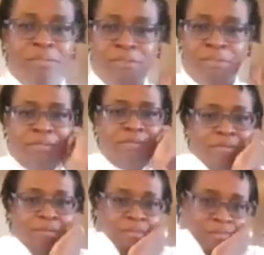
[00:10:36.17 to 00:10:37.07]

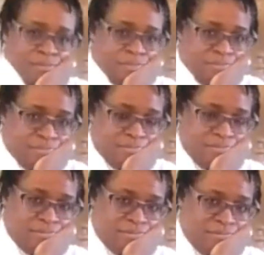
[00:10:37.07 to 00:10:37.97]

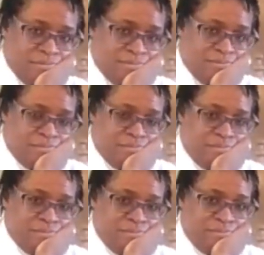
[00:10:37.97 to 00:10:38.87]

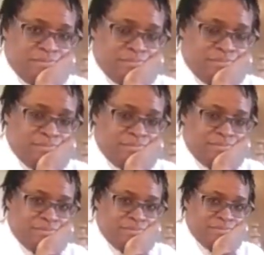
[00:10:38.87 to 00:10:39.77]
Nobody speaks.